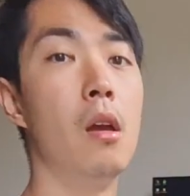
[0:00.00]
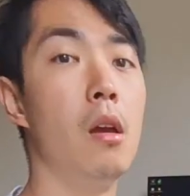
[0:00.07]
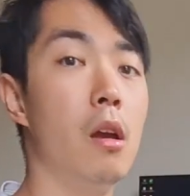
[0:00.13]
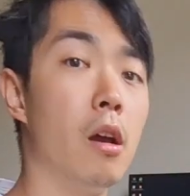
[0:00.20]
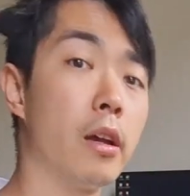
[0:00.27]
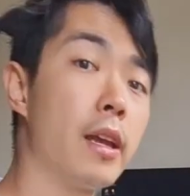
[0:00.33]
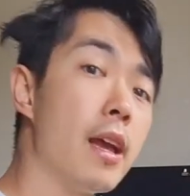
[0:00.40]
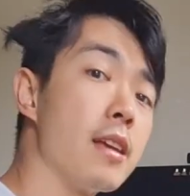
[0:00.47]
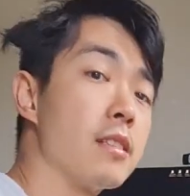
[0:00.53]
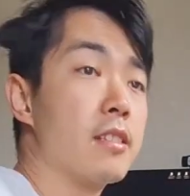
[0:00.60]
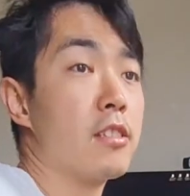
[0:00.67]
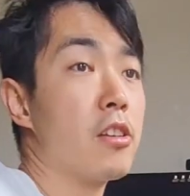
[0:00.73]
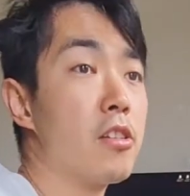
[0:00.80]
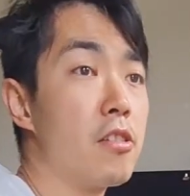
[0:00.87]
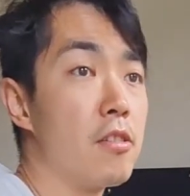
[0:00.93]
Okay,
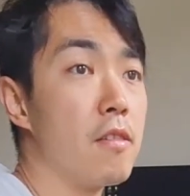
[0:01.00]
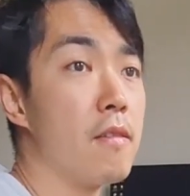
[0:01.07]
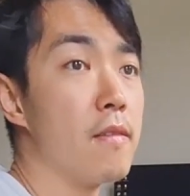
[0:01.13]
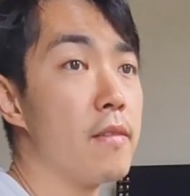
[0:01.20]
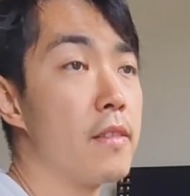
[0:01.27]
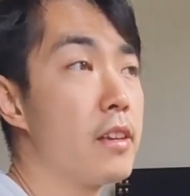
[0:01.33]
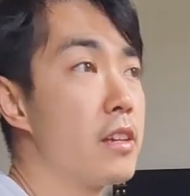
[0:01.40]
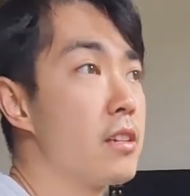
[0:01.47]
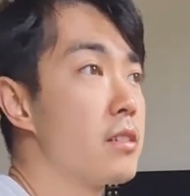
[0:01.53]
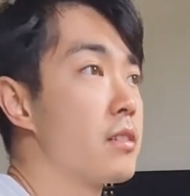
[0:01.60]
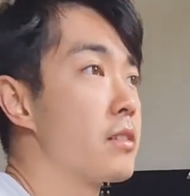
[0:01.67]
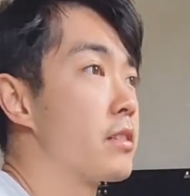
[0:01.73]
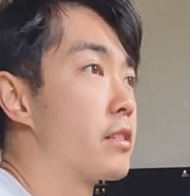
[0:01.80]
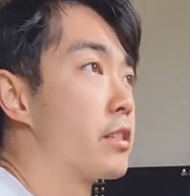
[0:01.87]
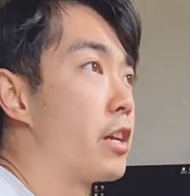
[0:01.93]
so the
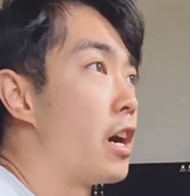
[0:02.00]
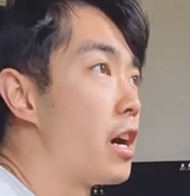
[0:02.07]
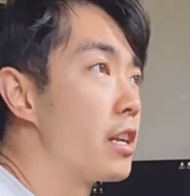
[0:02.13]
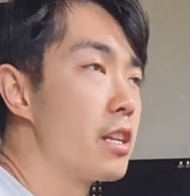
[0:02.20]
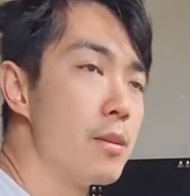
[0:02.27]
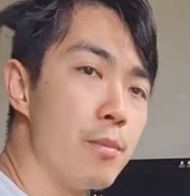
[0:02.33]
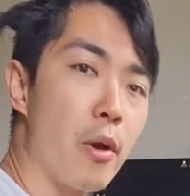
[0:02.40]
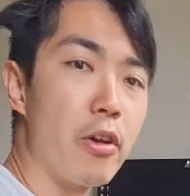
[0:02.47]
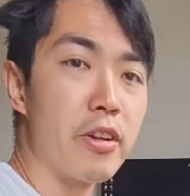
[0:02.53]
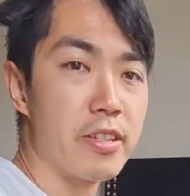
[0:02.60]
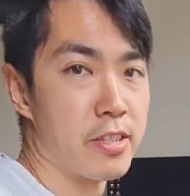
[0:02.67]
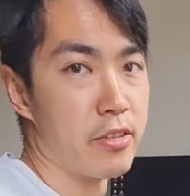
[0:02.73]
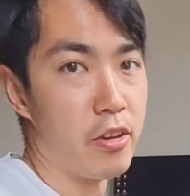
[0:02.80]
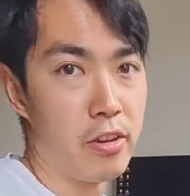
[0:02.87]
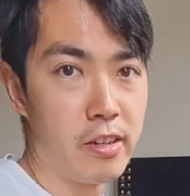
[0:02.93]
starter motor
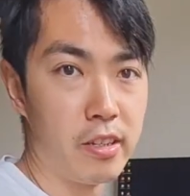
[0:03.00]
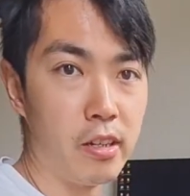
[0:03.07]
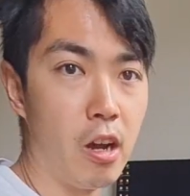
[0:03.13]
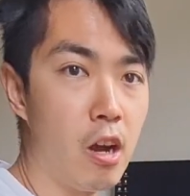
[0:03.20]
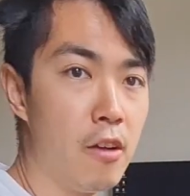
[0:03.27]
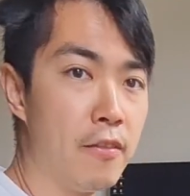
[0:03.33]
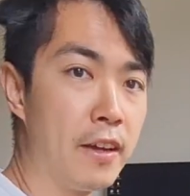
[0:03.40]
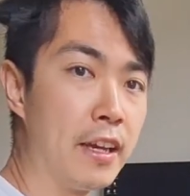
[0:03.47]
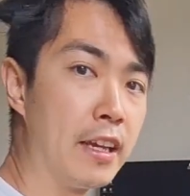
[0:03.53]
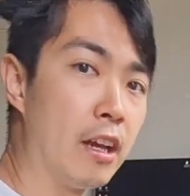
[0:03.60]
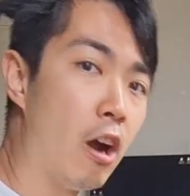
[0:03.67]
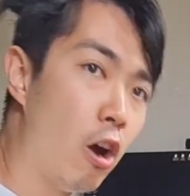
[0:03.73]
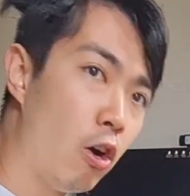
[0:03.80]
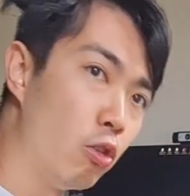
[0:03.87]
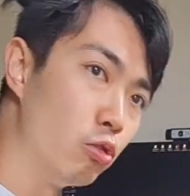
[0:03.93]
circuit of
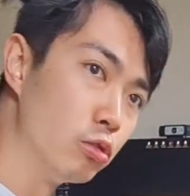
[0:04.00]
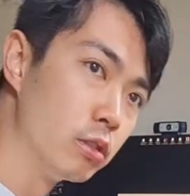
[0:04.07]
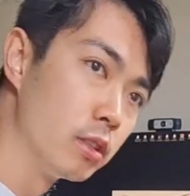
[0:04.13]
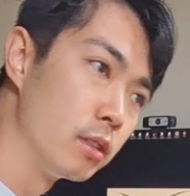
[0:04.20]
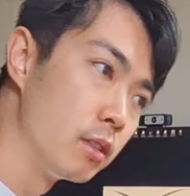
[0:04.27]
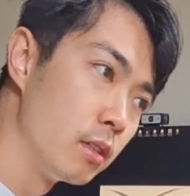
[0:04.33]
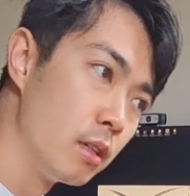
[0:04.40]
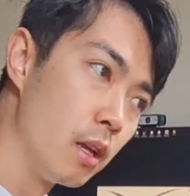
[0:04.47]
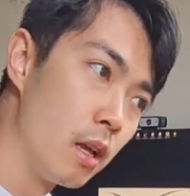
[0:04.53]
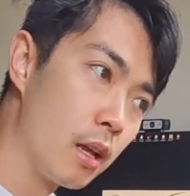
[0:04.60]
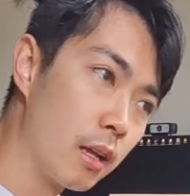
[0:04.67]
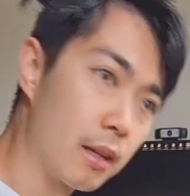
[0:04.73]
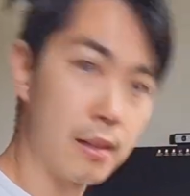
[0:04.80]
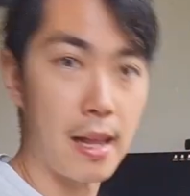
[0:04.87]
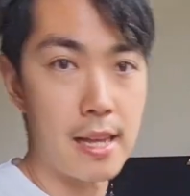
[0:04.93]
a old
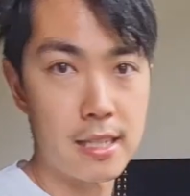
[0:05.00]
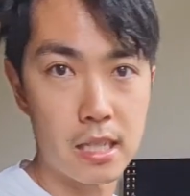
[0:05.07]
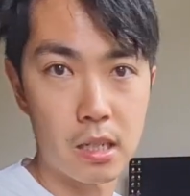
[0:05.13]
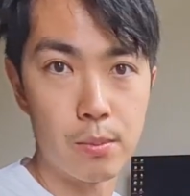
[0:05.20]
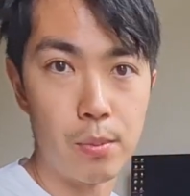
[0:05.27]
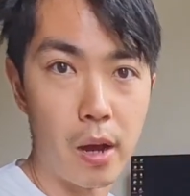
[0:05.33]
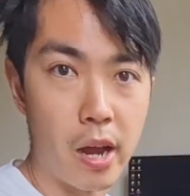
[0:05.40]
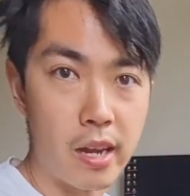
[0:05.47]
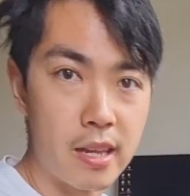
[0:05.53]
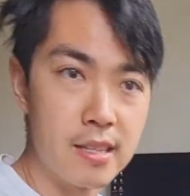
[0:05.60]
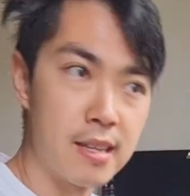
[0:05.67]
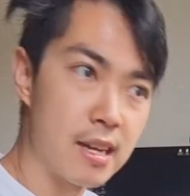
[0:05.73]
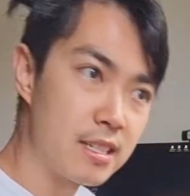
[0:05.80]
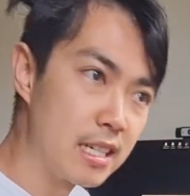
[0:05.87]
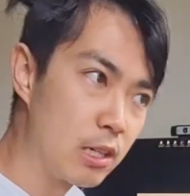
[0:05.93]
classic bike
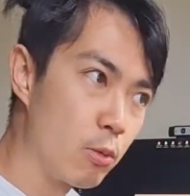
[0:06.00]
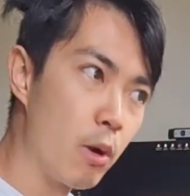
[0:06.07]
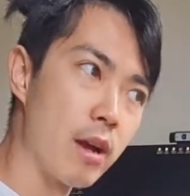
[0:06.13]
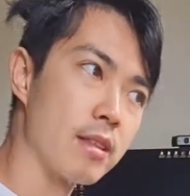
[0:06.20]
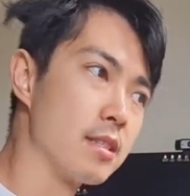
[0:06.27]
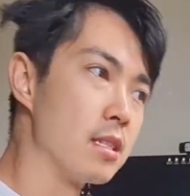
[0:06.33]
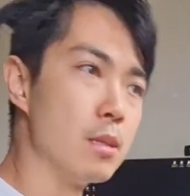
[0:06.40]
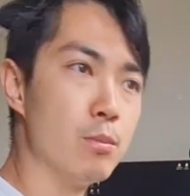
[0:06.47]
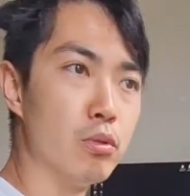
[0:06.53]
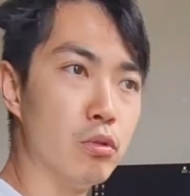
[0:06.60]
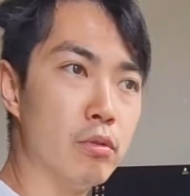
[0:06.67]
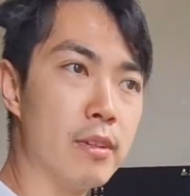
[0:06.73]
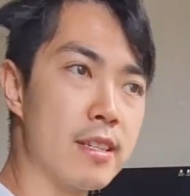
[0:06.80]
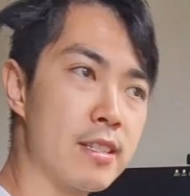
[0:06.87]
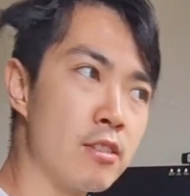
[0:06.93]
is actually quite
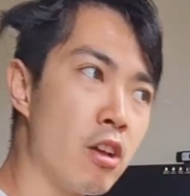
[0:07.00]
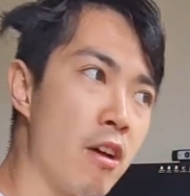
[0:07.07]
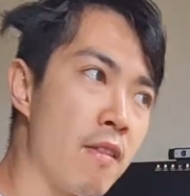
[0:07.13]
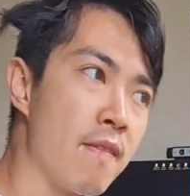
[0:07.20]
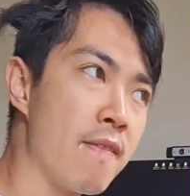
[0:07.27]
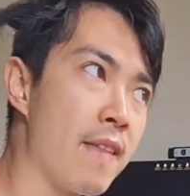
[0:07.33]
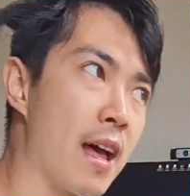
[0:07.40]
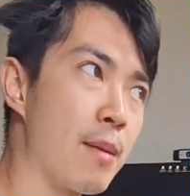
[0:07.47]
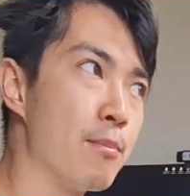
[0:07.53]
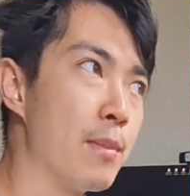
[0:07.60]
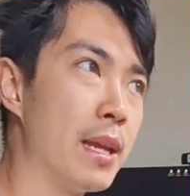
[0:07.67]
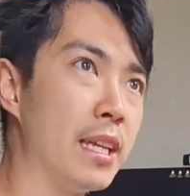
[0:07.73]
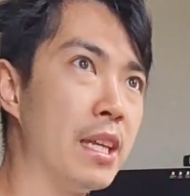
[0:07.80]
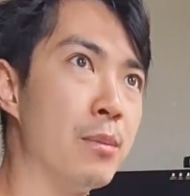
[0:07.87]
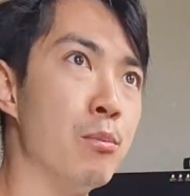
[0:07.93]
simple. There's not that
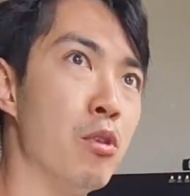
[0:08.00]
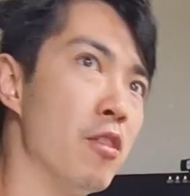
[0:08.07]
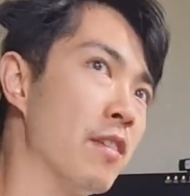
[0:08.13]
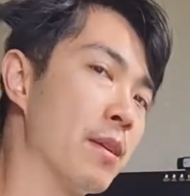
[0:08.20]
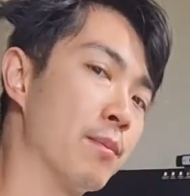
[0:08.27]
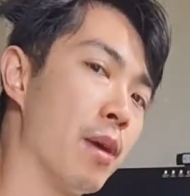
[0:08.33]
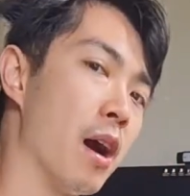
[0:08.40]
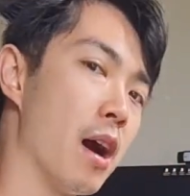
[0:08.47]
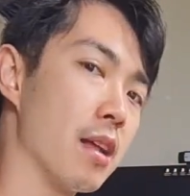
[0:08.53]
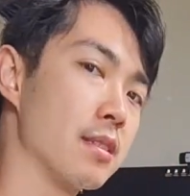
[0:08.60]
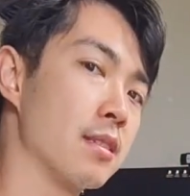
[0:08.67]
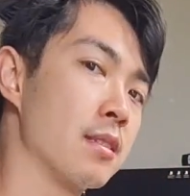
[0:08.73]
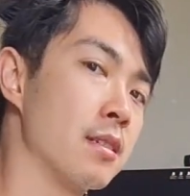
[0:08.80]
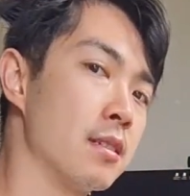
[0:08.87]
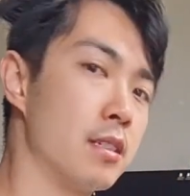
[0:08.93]
many moving
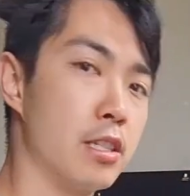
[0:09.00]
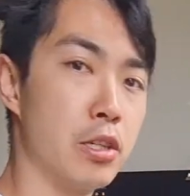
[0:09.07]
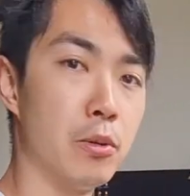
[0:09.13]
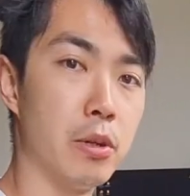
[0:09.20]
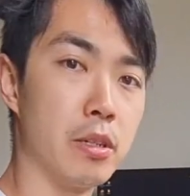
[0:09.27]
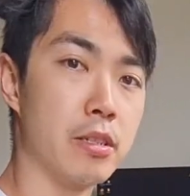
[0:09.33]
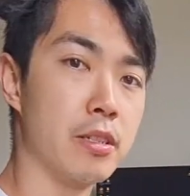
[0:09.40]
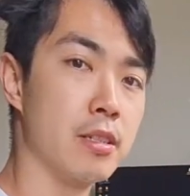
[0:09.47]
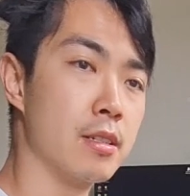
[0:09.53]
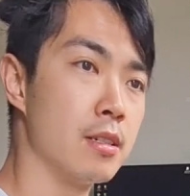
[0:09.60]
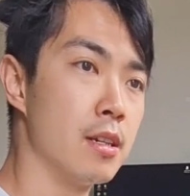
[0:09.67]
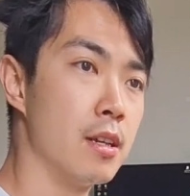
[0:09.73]
parts to it.